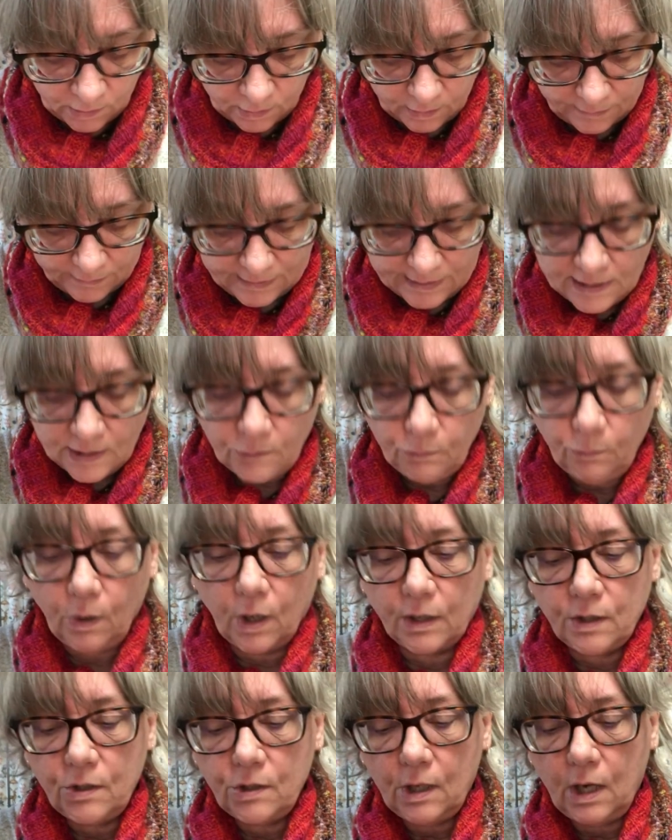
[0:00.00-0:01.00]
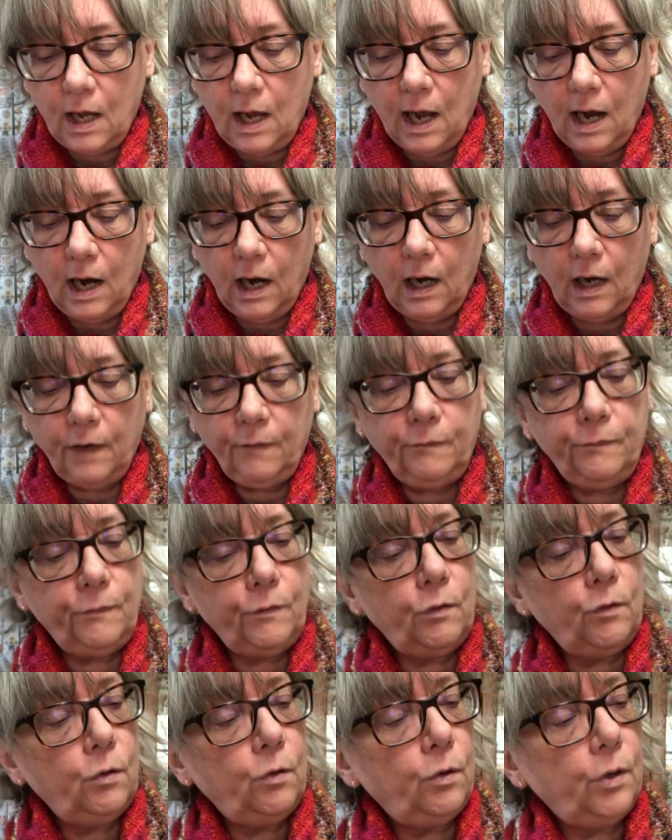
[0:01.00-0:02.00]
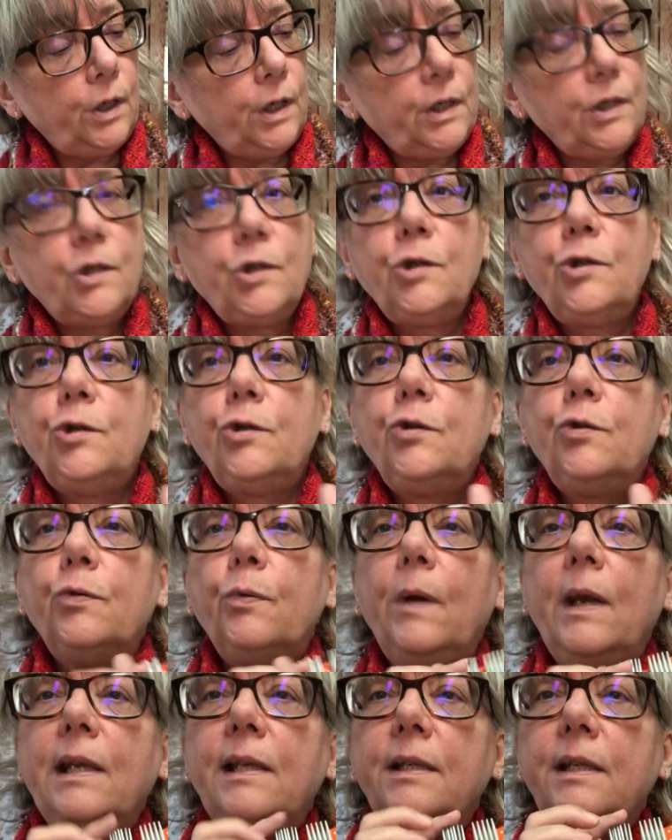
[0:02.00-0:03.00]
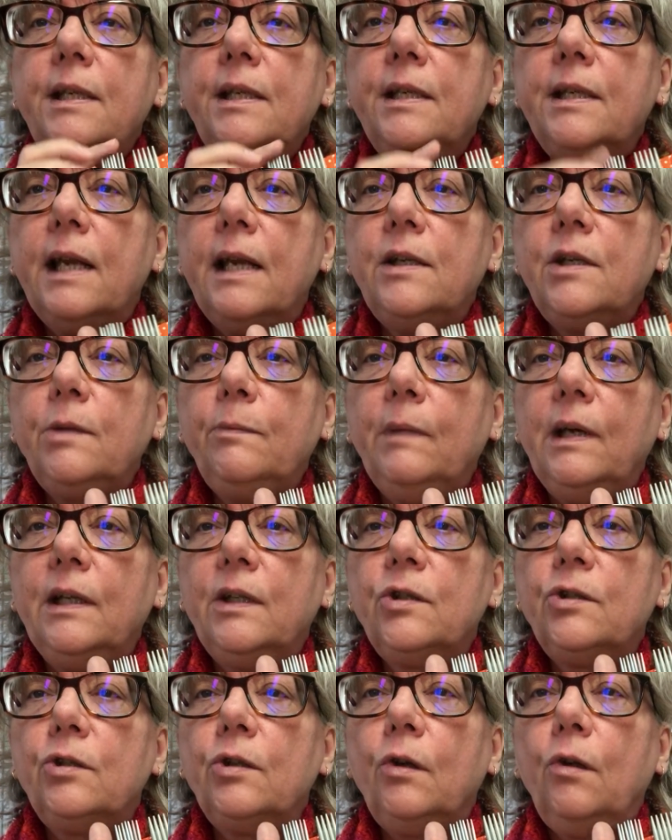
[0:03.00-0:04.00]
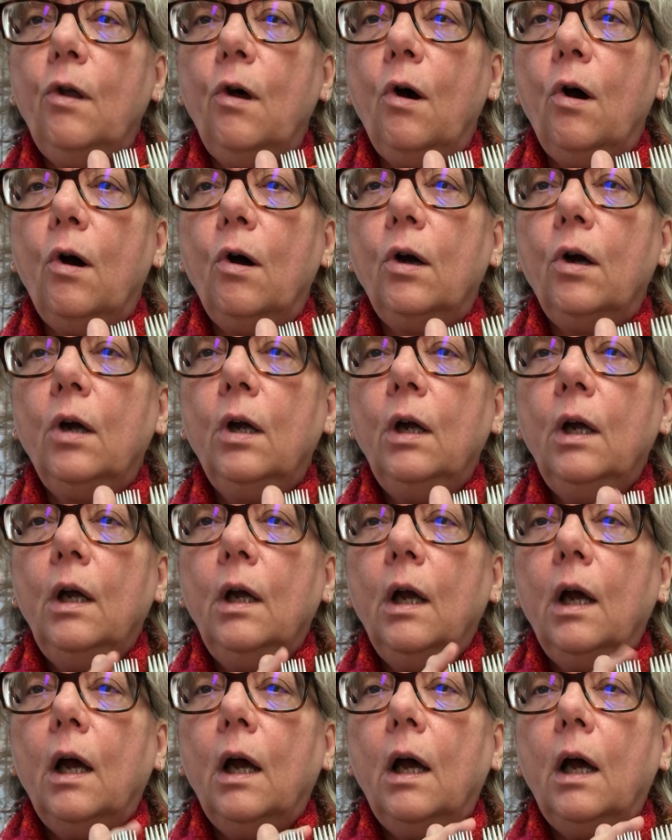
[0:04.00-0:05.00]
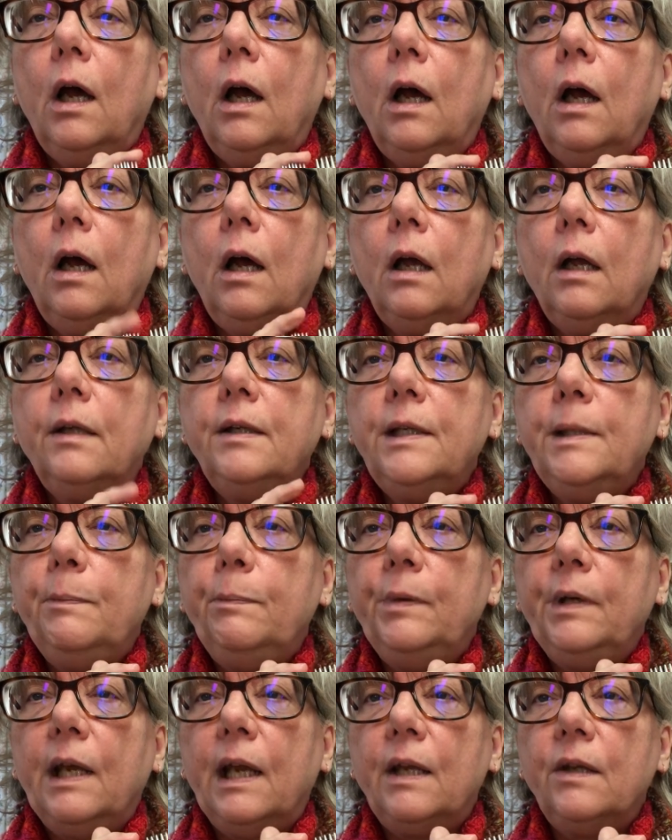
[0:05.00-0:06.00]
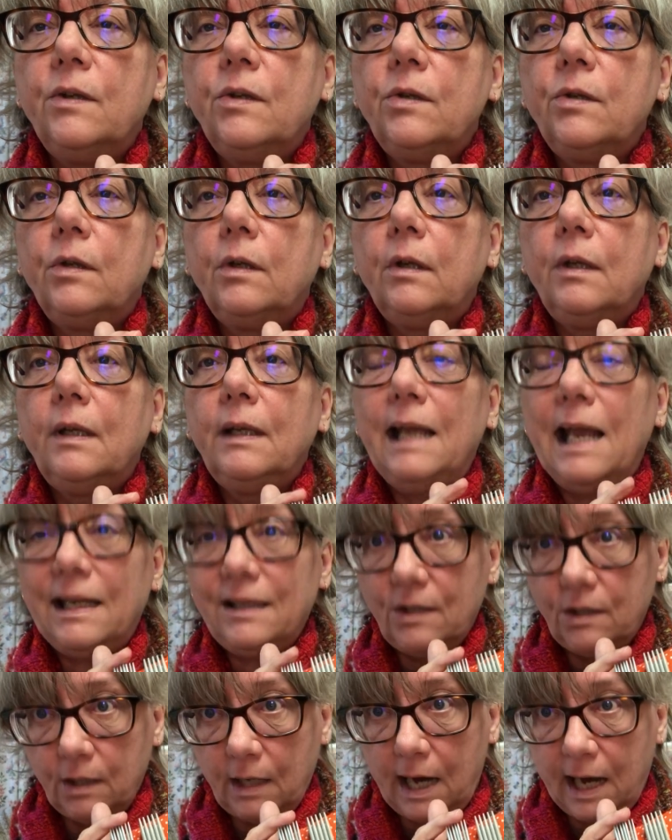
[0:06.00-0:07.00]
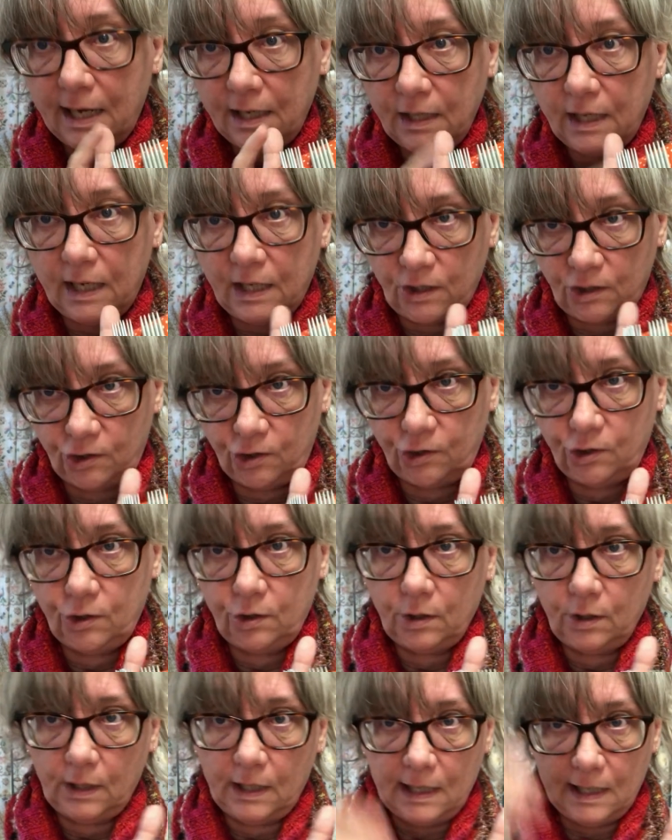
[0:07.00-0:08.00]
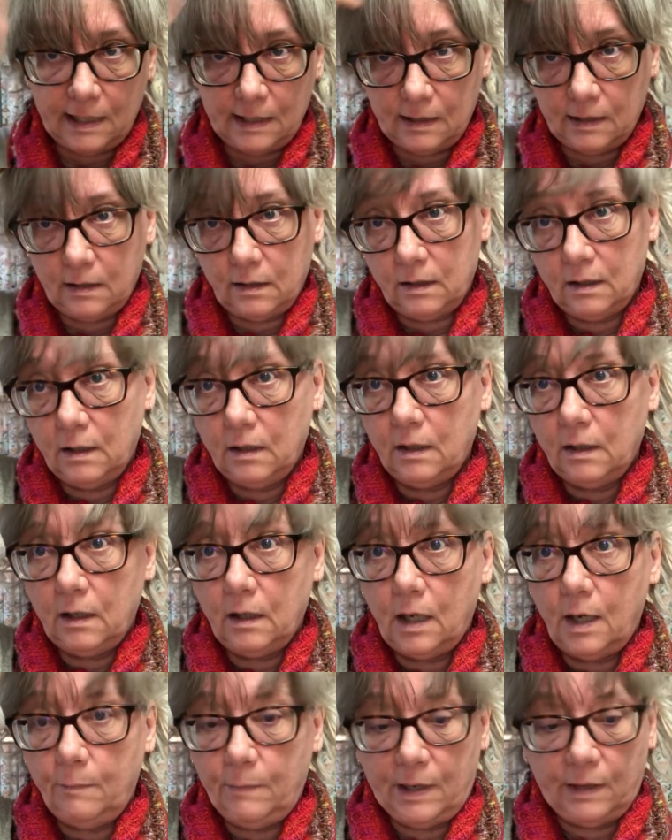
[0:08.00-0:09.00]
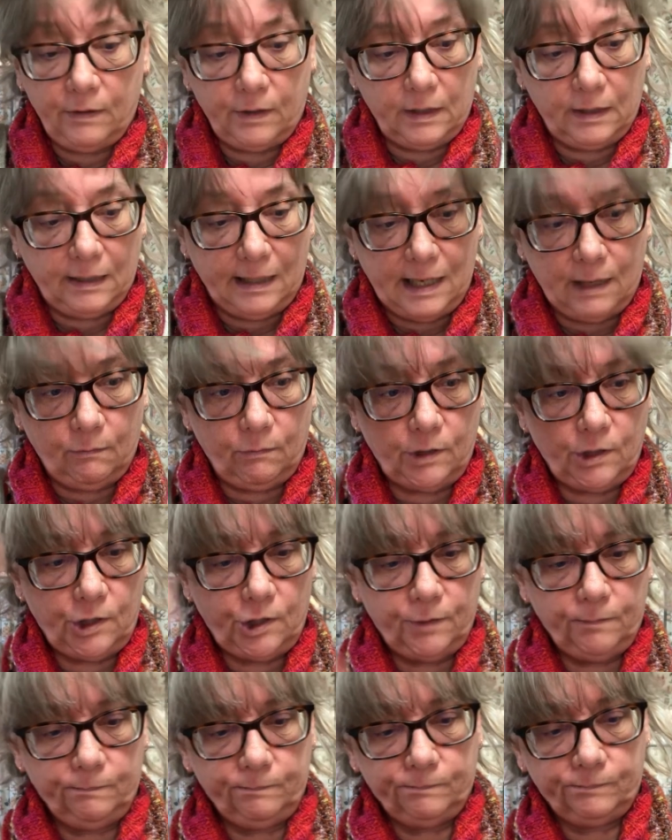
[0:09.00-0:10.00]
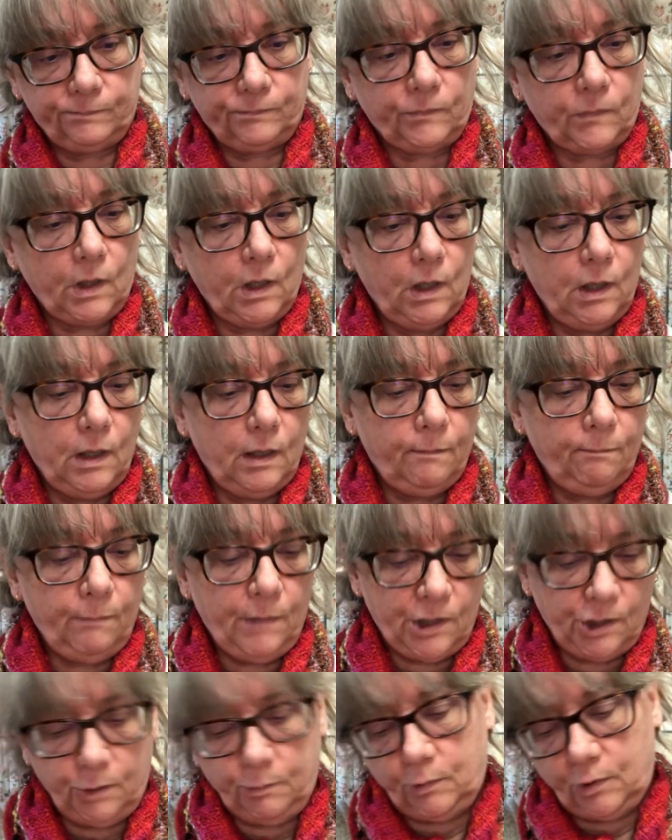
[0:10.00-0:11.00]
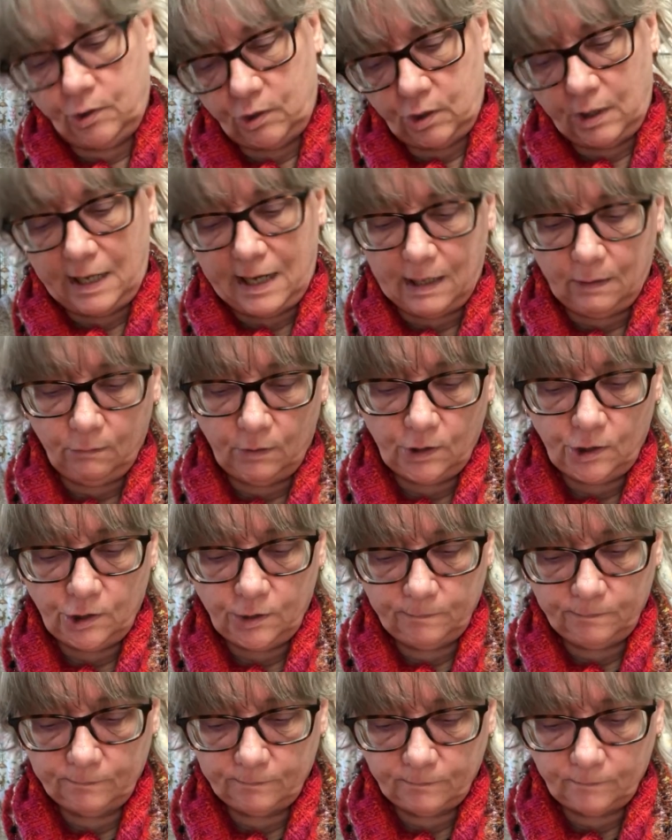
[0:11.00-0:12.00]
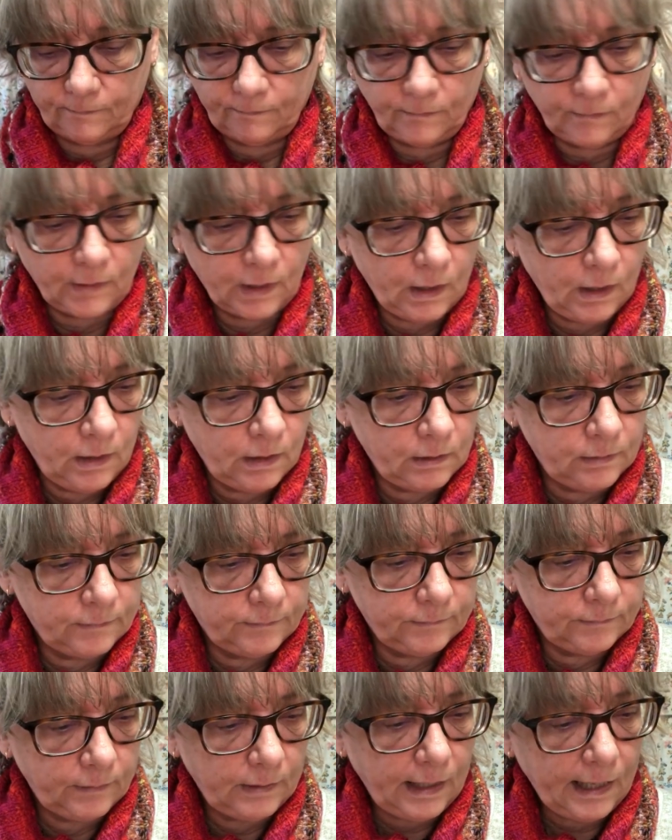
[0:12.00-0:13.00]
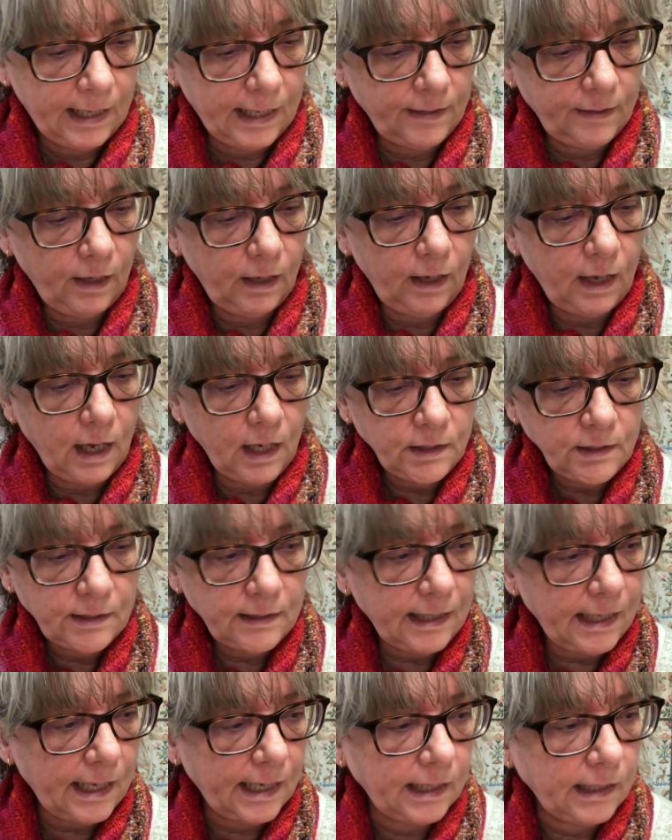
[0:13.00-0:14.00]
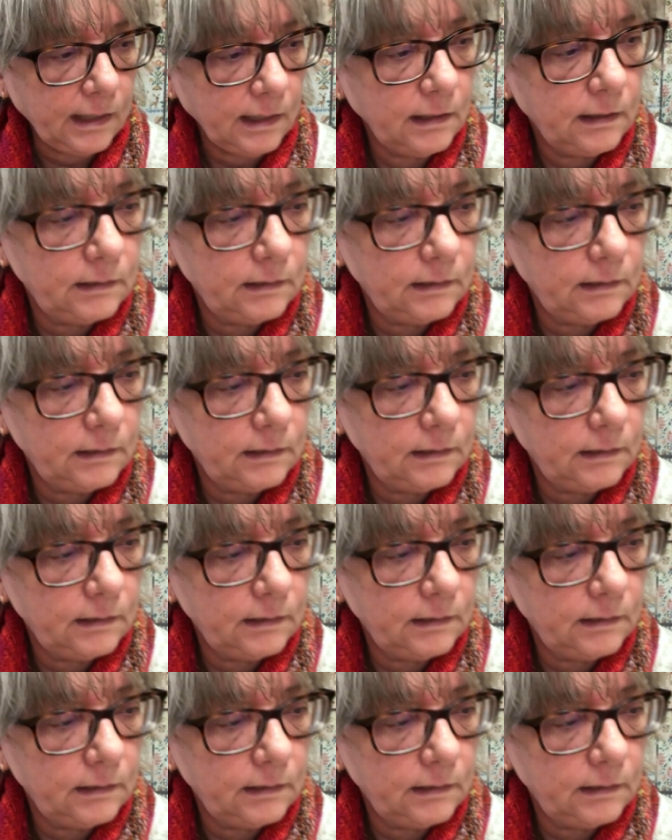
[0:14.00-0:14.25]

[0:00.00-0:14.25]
these ones are for 20 centimeters long DPNs. That's 8 inch in American language, measurements language. And the last thing